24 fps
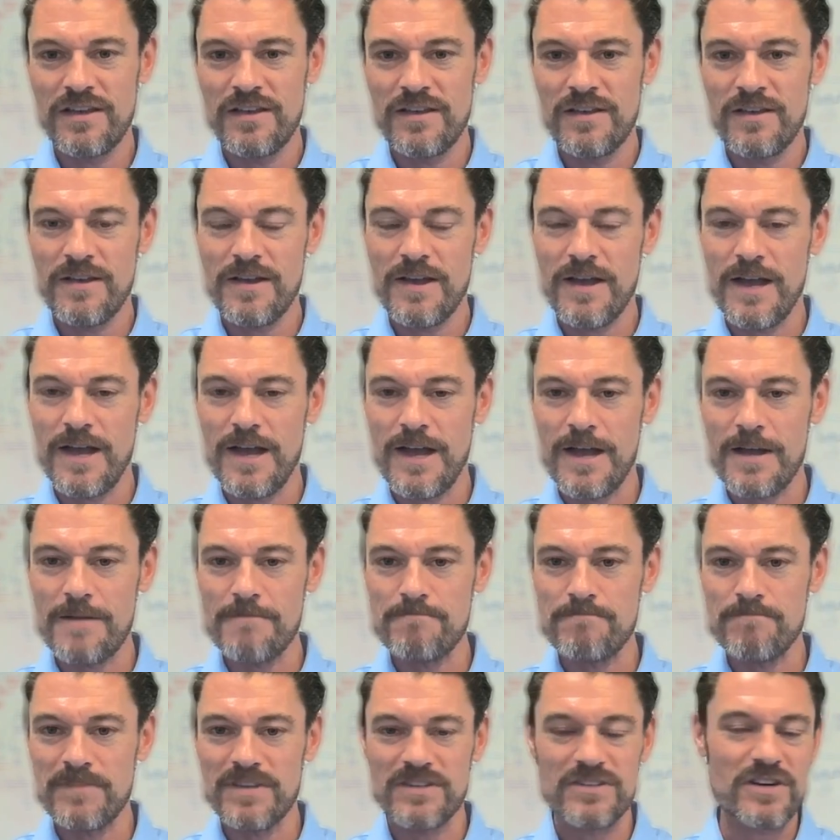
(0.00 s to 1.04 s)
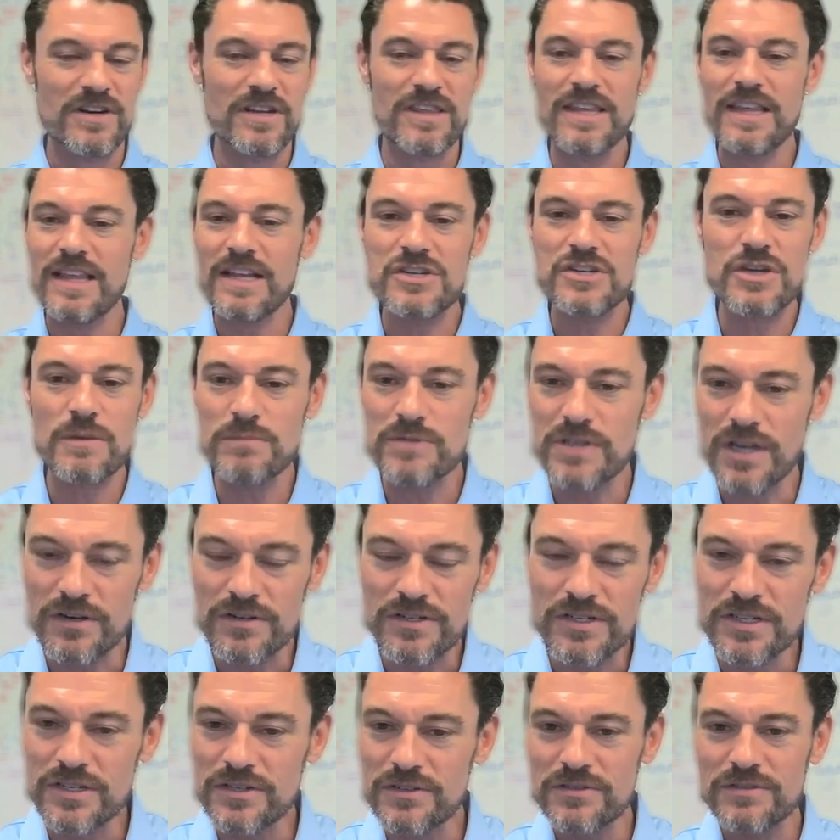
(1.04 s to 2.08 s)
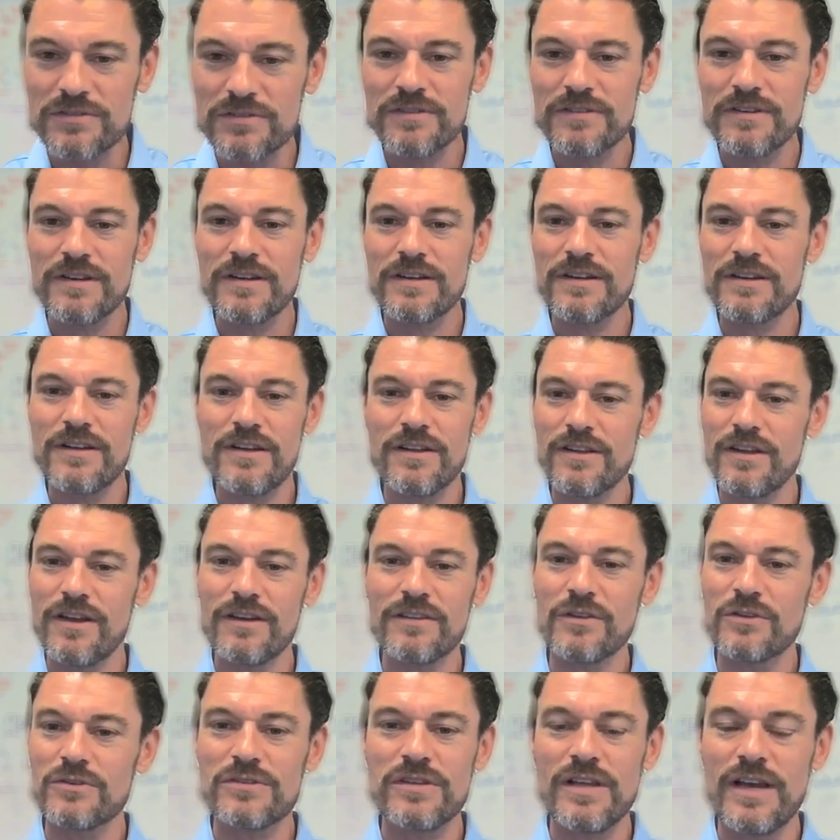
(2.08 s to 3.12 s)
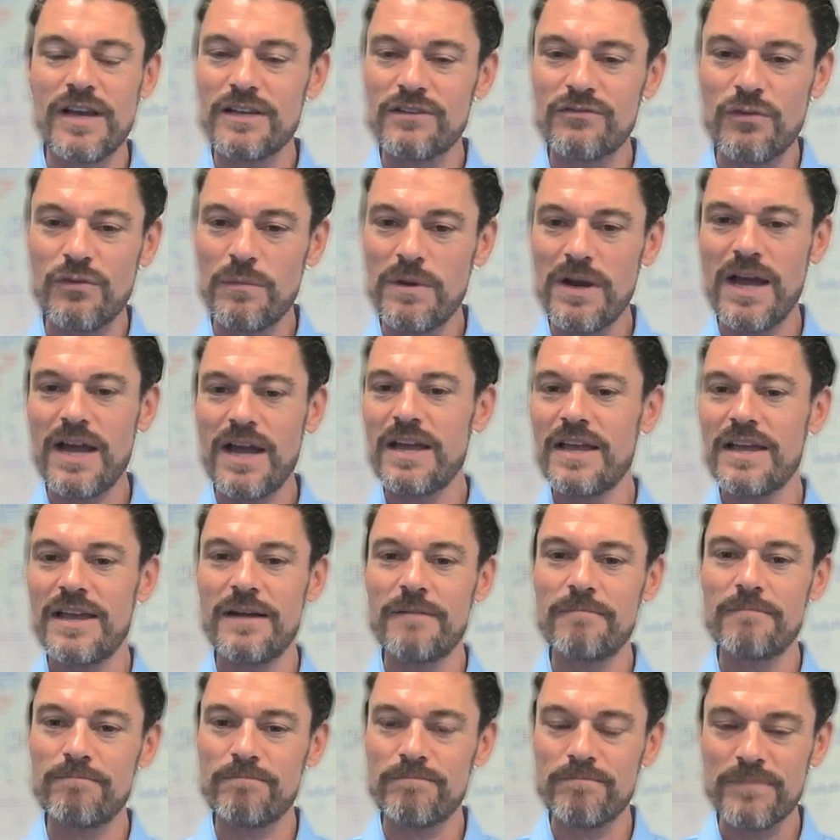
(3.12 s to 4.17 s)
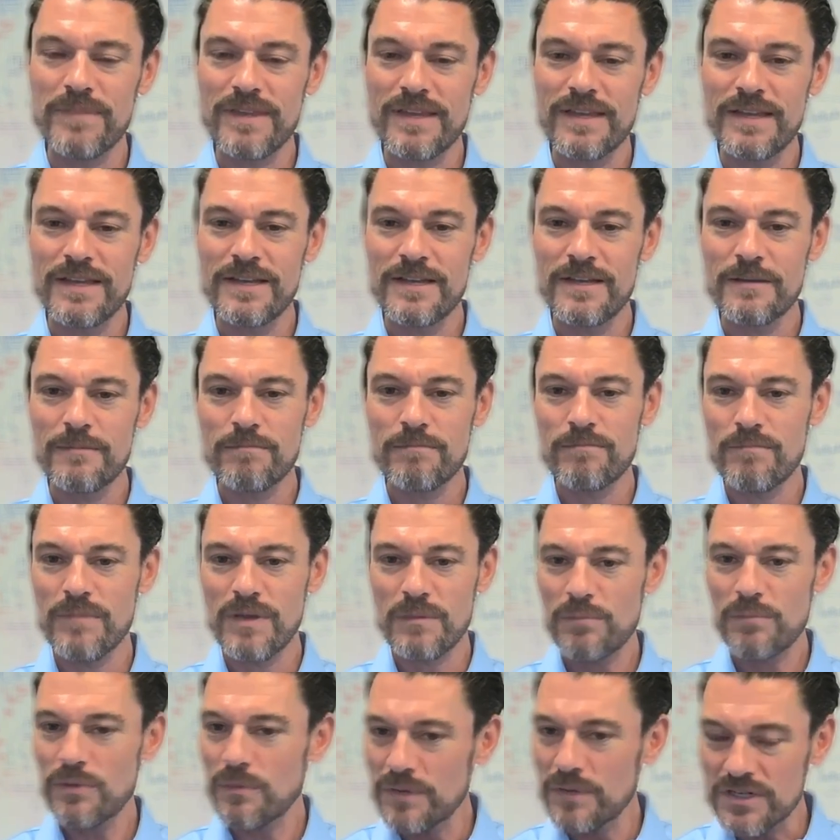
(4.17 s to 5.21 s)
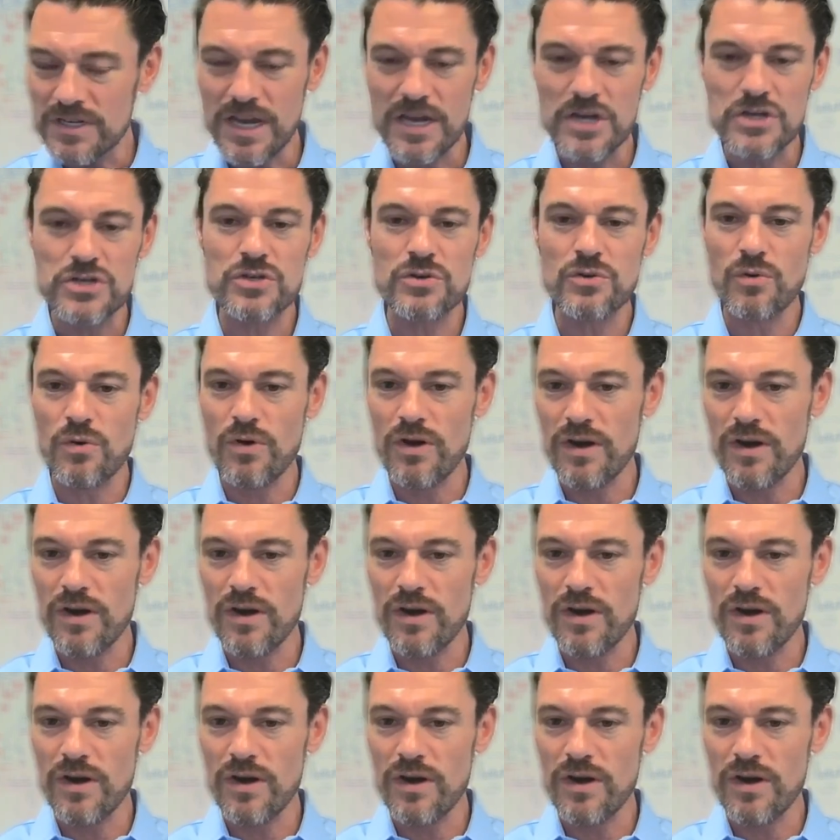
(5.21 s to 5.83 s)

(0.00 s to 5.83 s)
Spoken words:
Is there anything that jumps out to you along those lines from an IAM implementation or